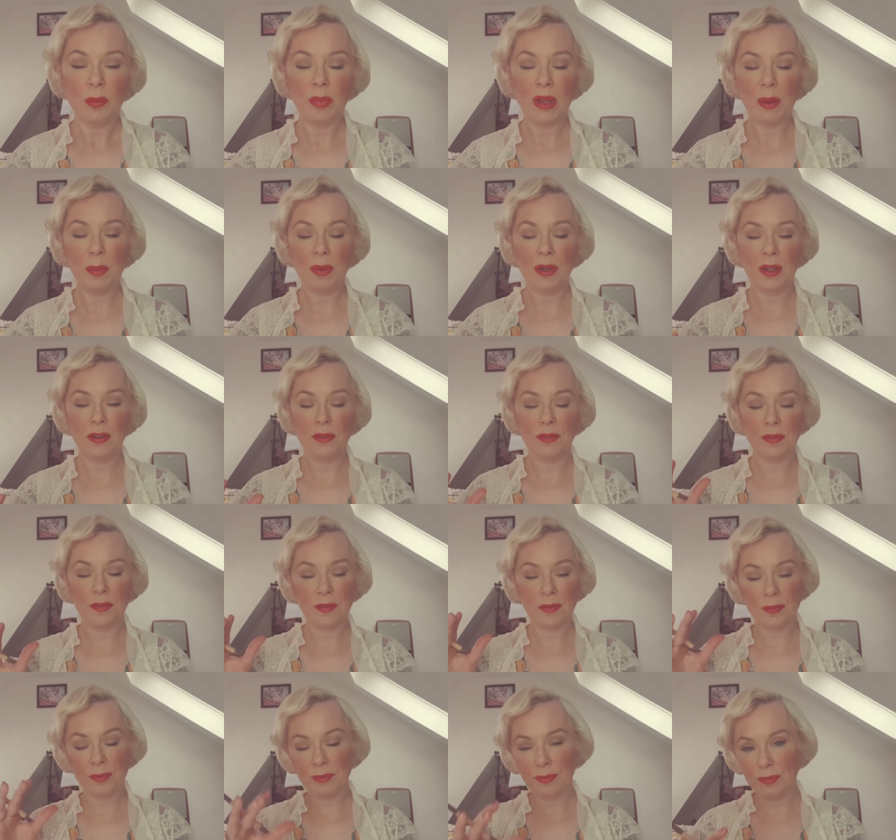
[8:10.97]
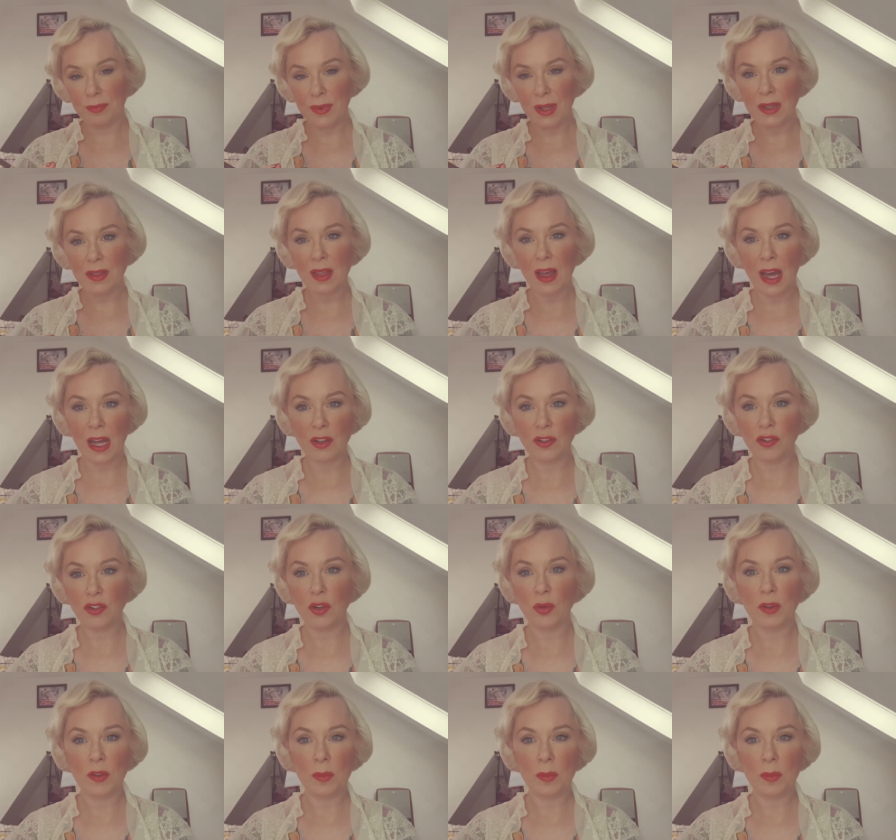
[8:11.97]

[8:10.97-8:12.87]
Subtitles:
people have attached to.